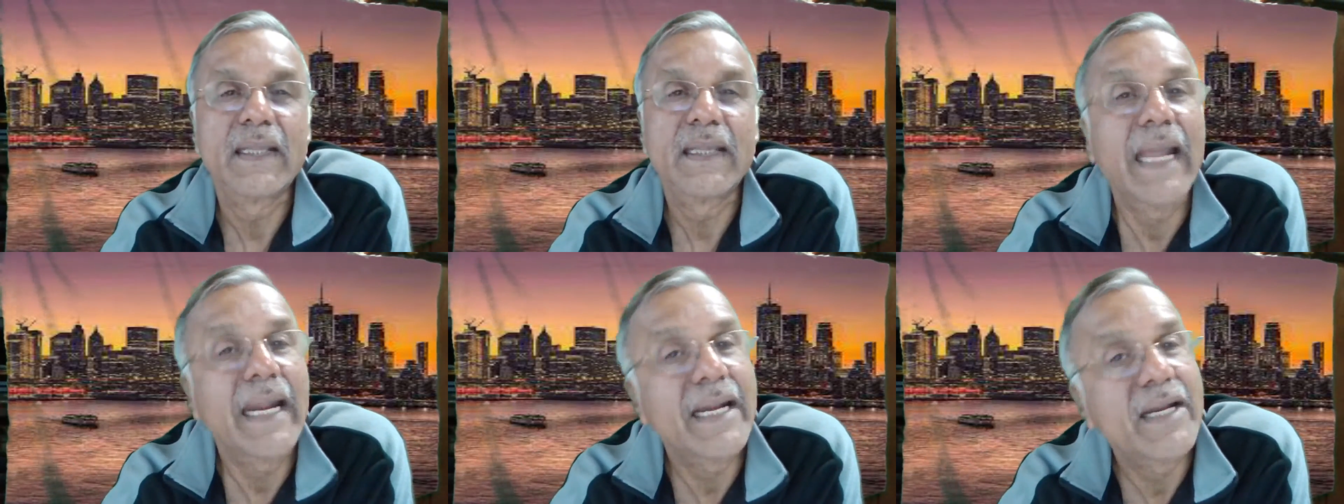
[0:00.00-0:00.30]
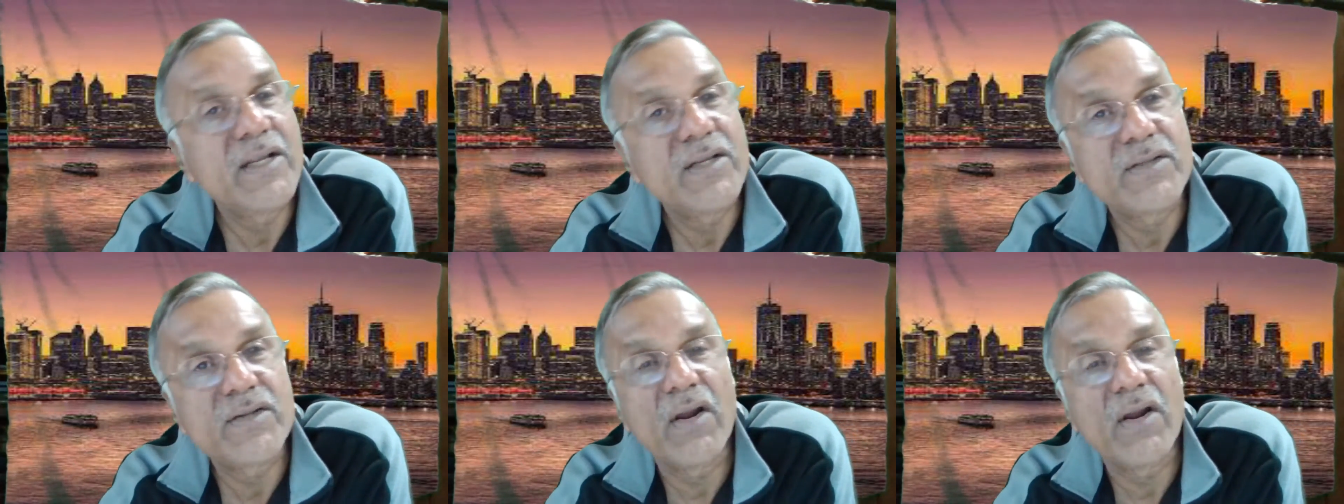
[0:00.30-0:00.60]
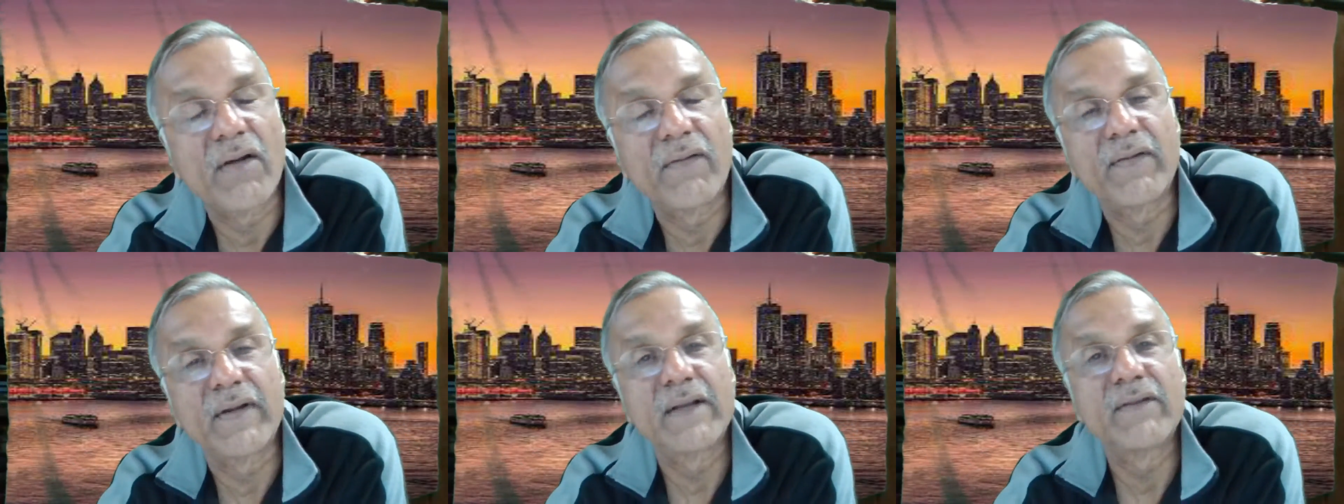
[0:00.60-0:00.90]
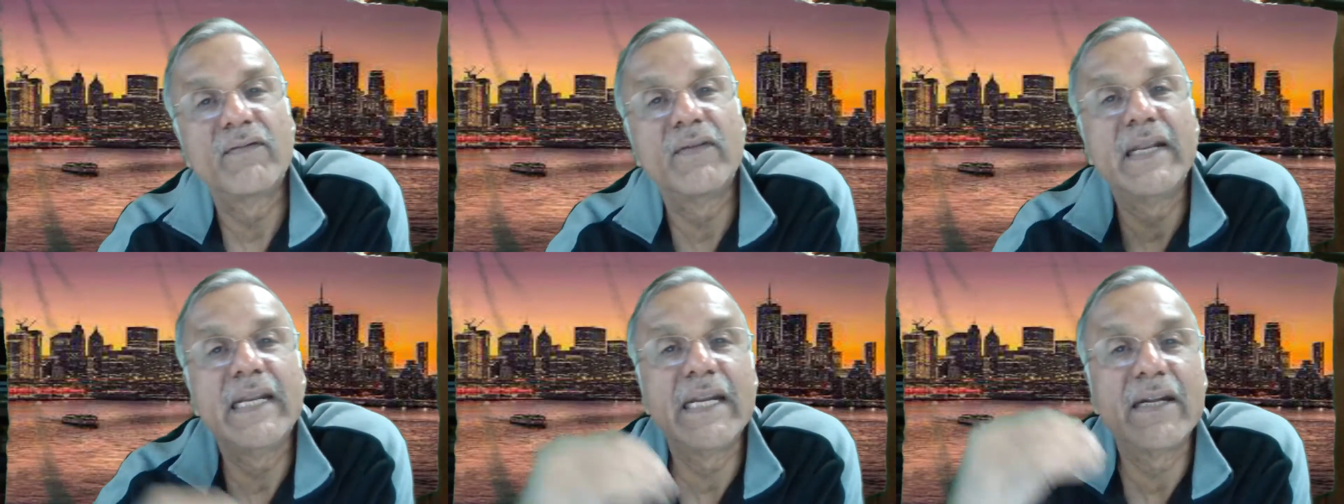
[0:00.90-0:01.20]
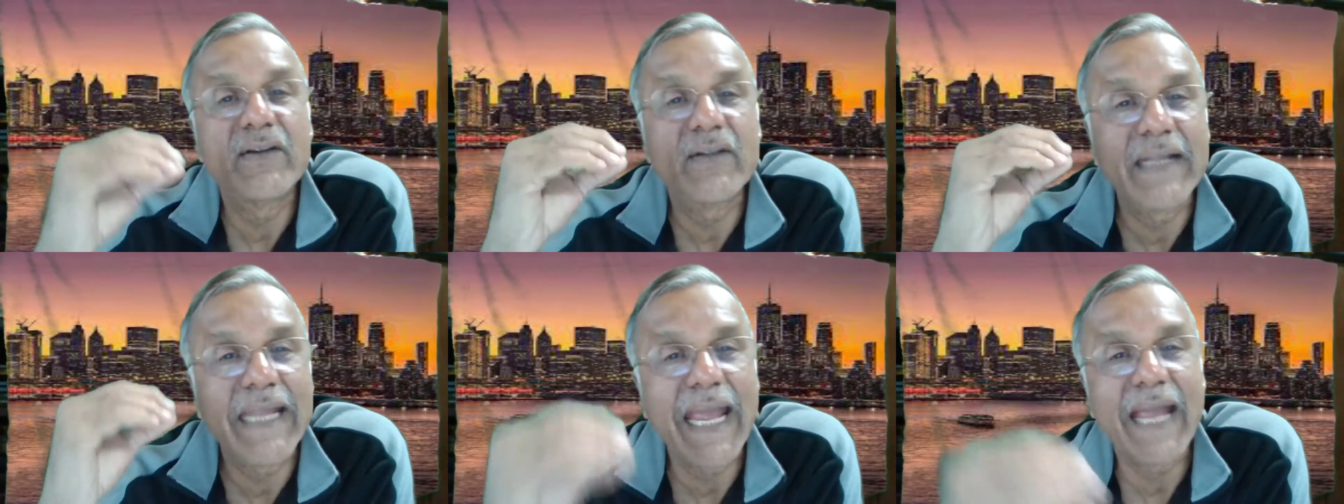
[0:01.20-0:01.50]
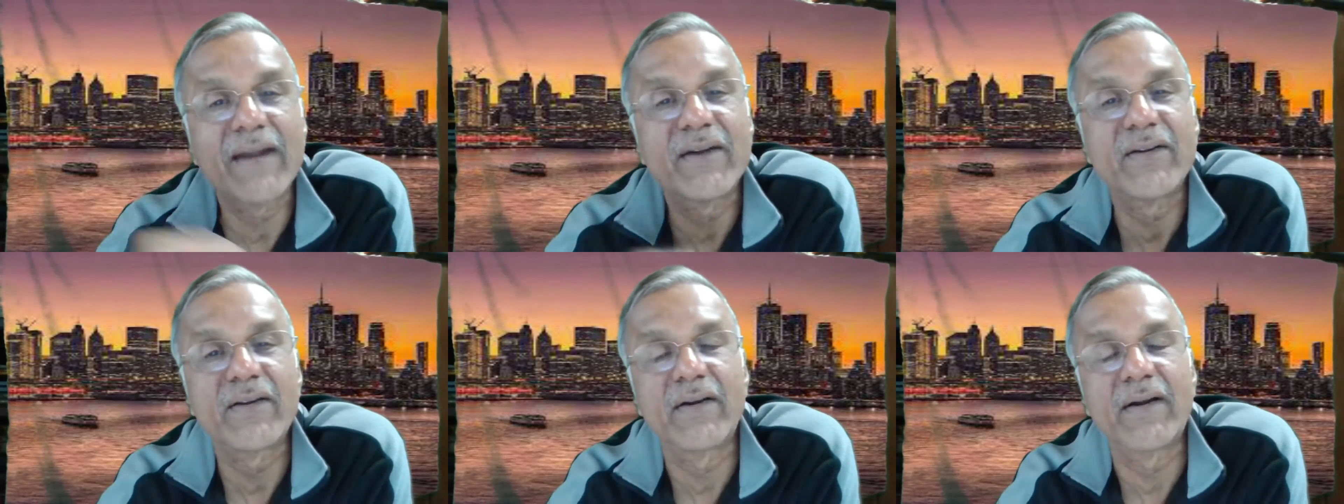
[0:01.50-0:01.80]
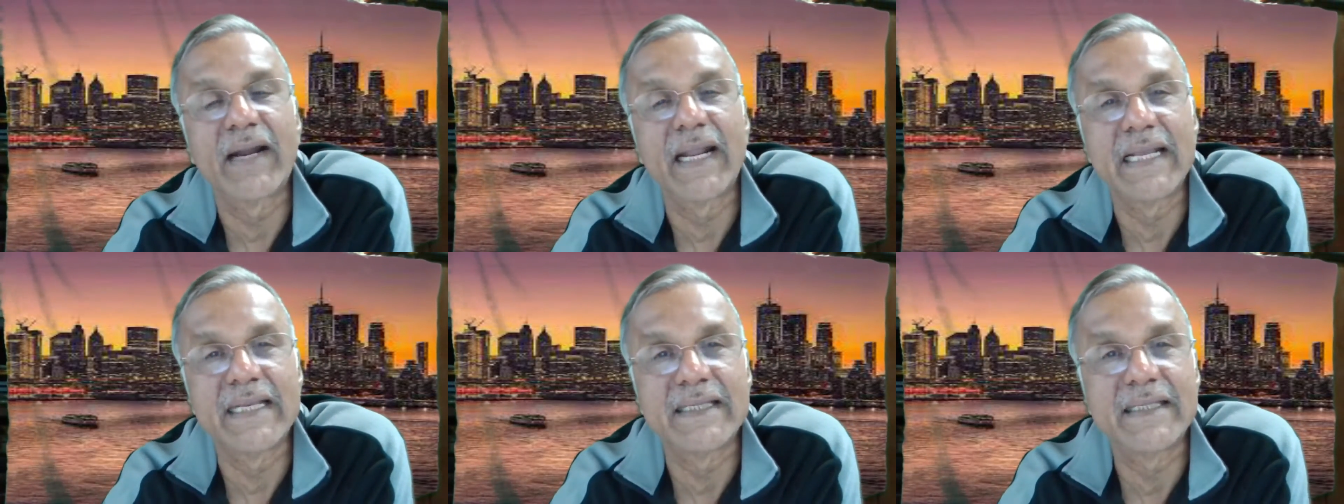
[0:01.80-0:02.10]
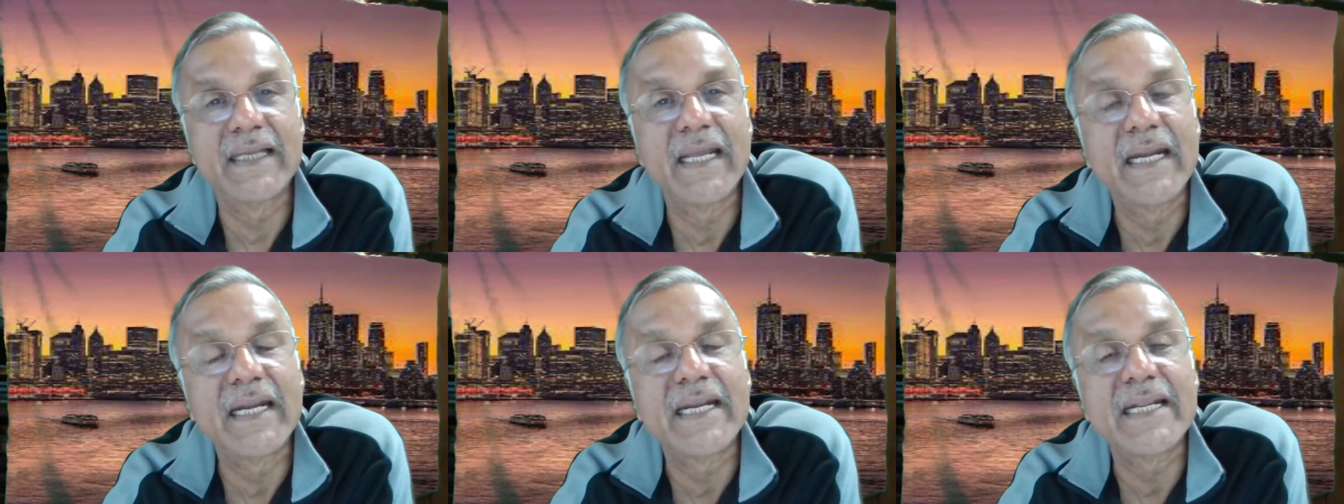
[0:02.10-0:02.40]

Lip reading: catastrophic. We need to categorize.